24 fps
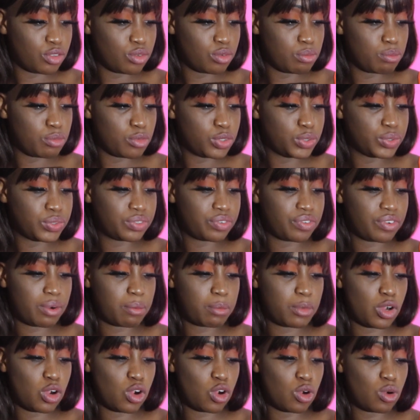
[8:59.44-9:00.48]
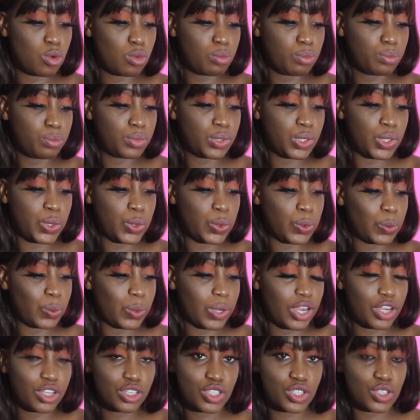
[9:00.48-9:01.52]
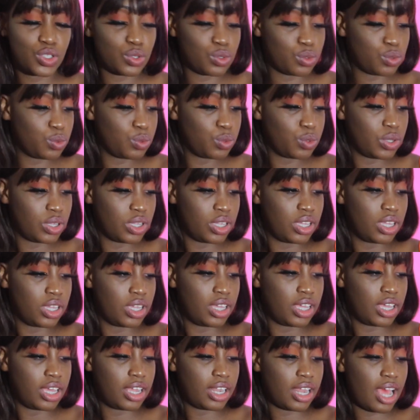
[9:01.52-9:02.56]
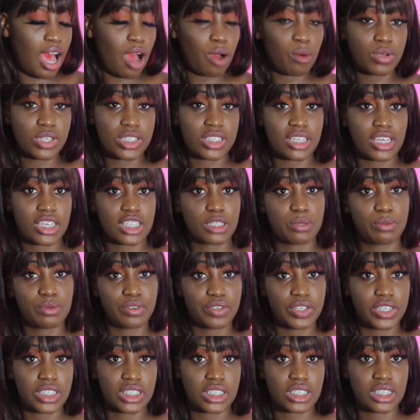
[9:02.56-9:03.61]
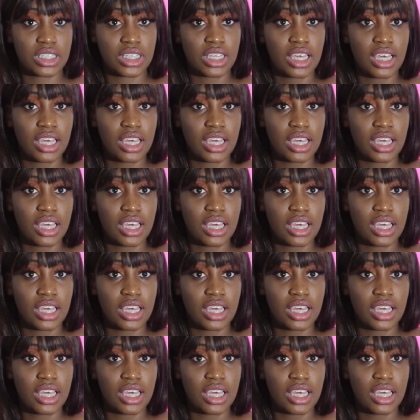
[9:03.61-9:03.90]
you moved from home? Where to? And how was the experience?